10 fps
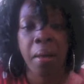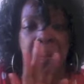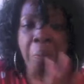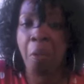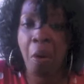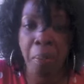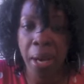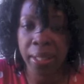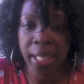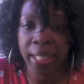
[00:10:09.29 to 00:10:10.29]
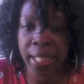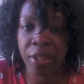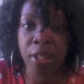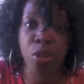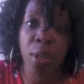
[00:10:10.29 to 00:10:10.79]
More about that later.
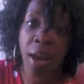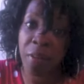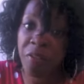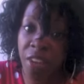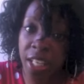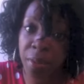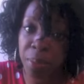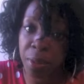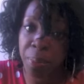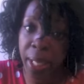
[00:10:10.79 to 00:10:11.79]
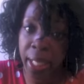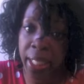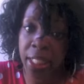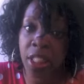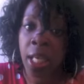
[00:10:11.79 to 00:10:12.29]
I do have a Facebook
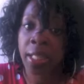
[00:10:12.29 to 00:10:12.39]
page,